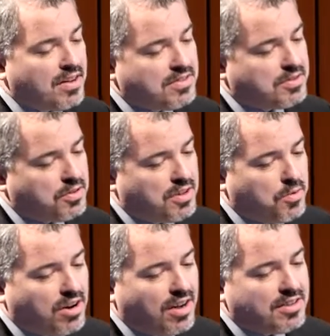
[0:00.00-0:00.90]
they
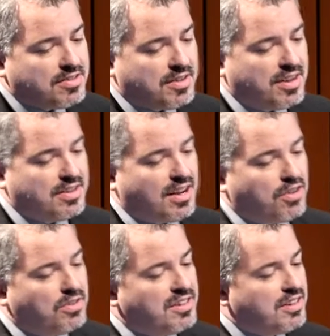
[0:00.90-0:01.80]
went on to say,
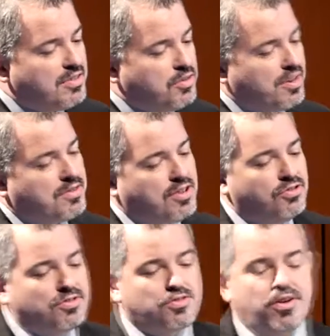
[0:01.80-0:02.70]
not only is your
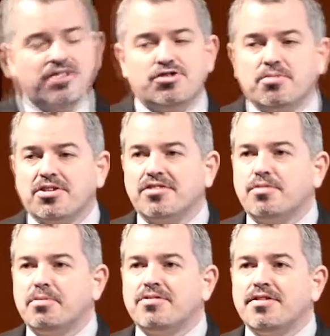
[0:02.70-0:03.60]
execution strategy
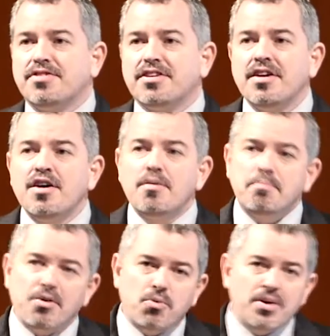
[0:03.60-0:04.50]
market specific,
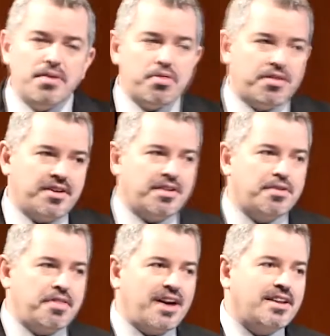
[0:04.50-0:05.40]
but we
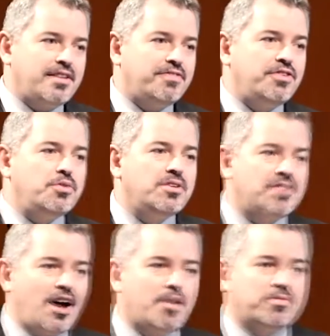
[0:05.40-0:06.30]
think that if you
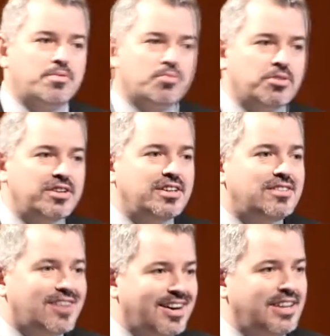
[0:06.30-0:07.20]
adopt some
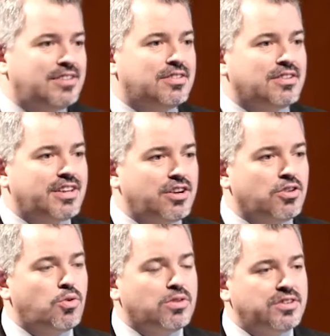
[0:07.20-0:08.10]
really tight
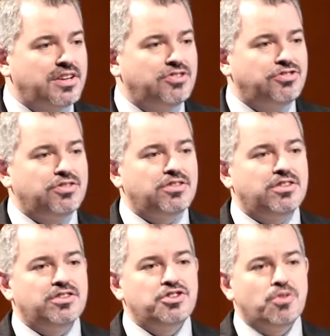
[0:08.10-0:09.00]
care
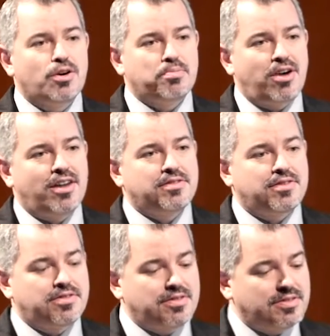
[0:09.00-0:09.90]
coordination and UR
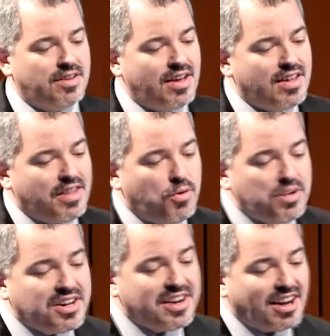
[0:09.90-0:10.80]
processes, that
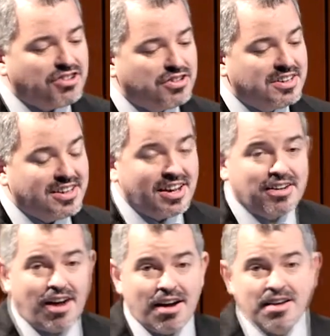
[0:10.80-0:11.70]
we can actually
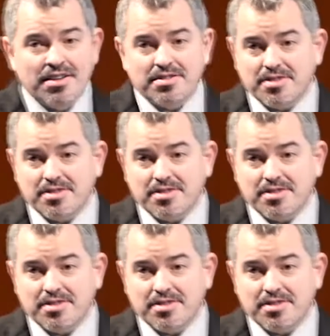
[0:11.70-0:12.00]
get